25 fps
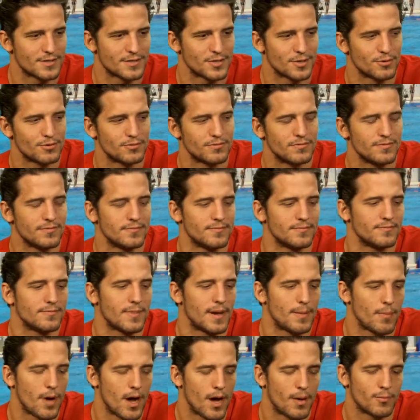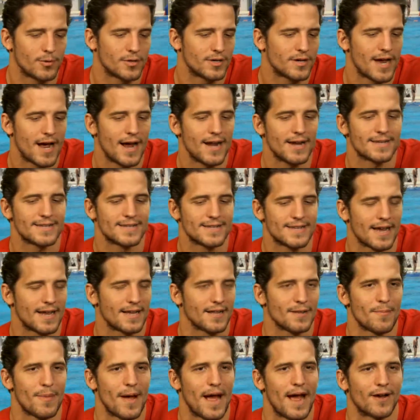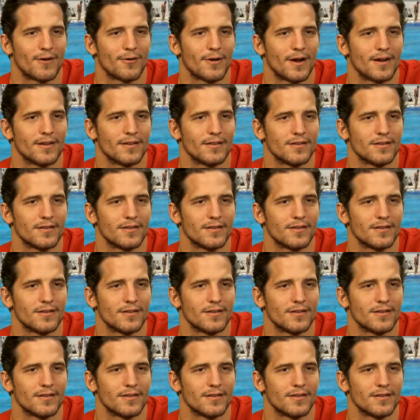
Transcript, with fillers: so my mom would kind of stay in the background